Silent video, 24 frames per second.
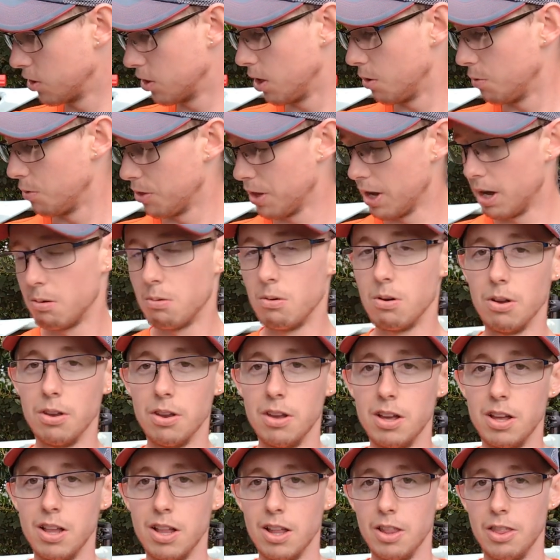to go with that one.
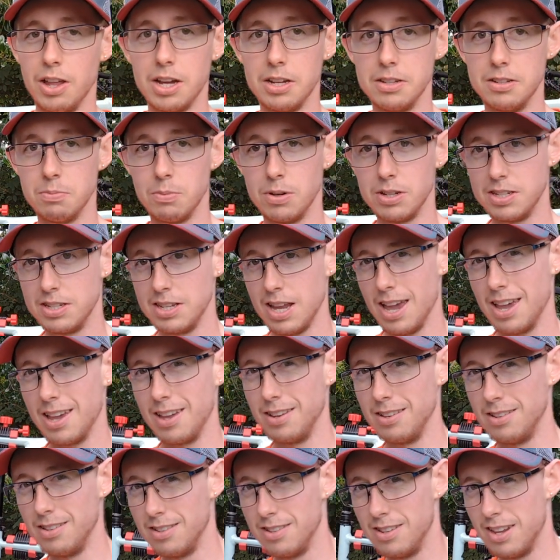That's my
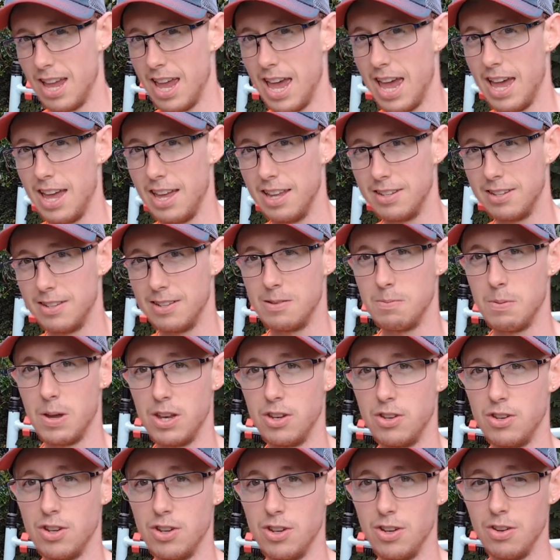second air
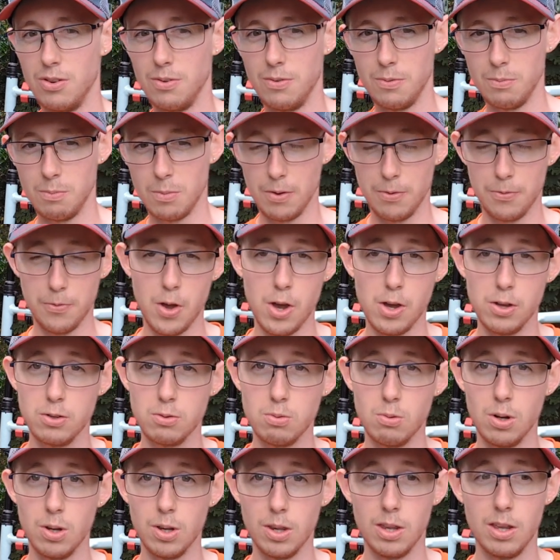suspension. My first
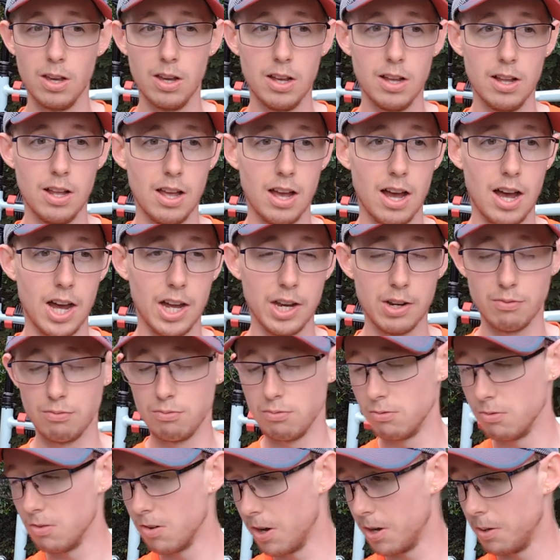one, I had
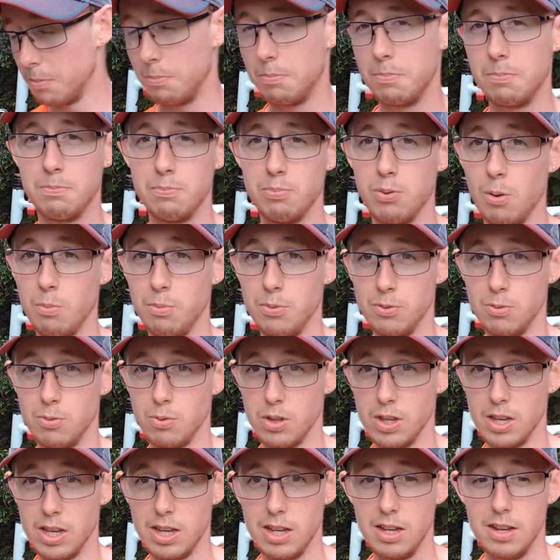right problems with
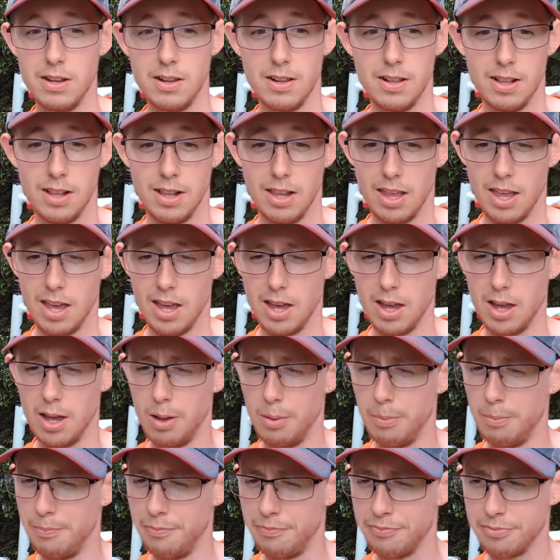it.
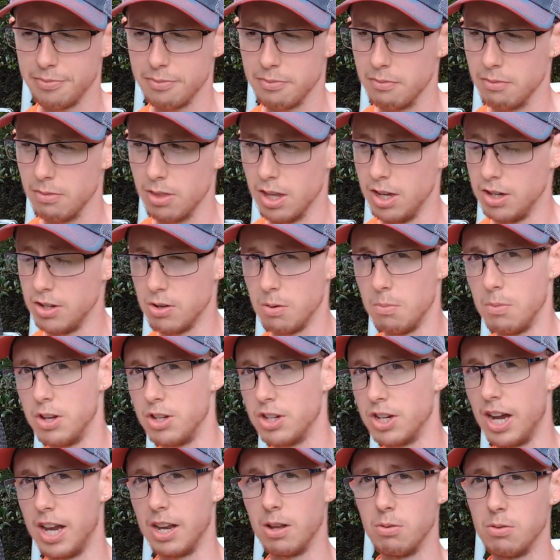Um, it's on my
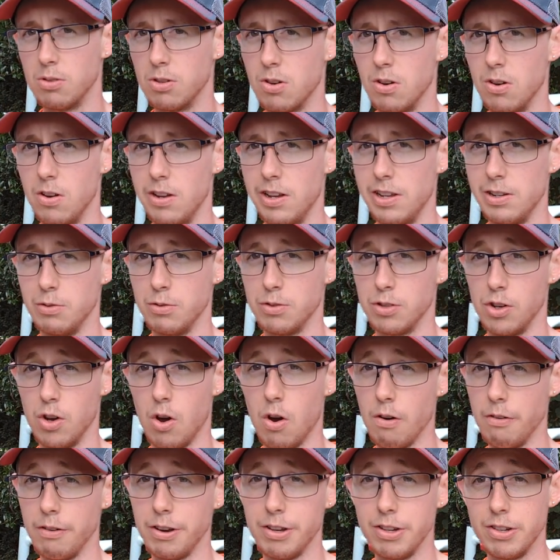channel. It's got it was an
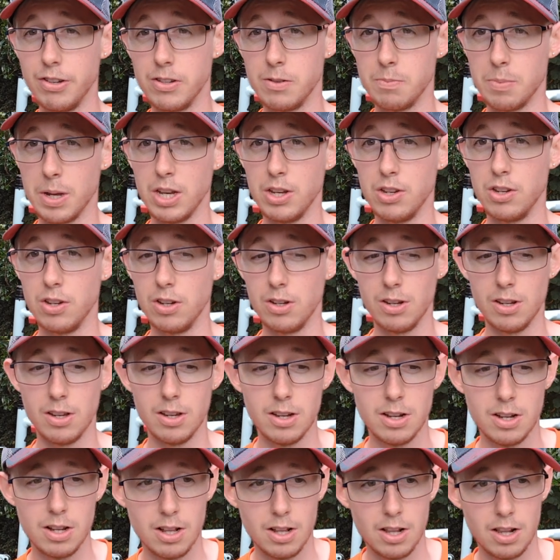orange suspension.
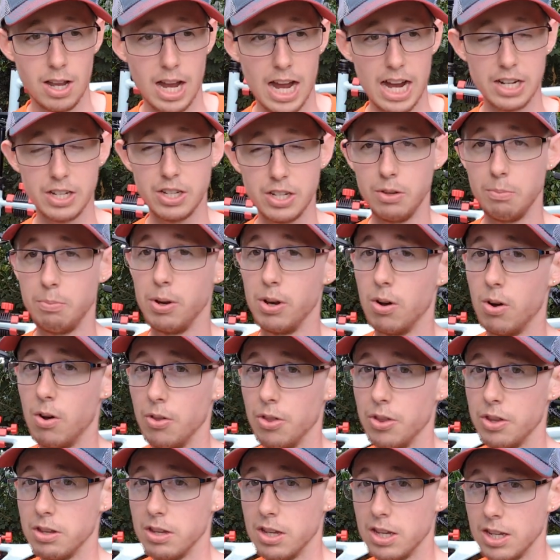I actually put it
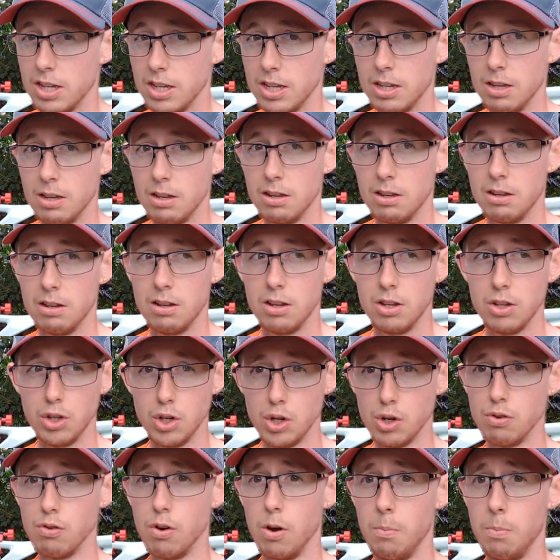on the
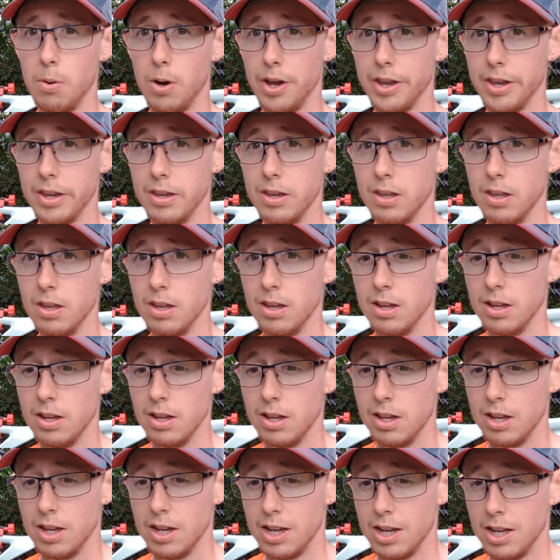Euro bike.
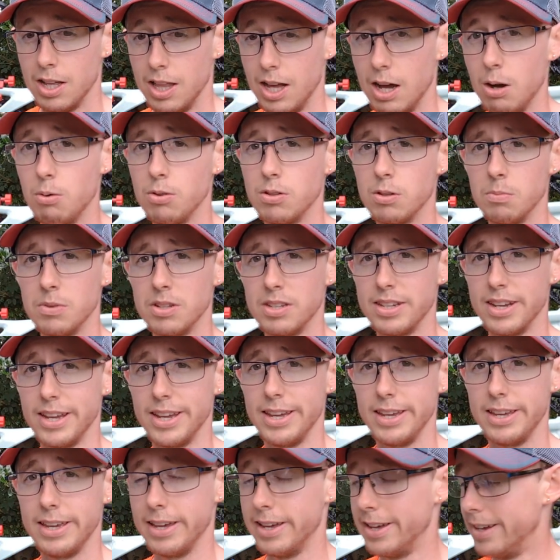That was a
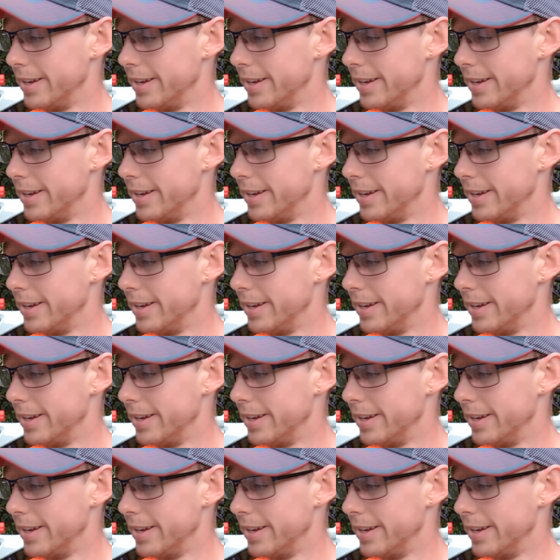mistake.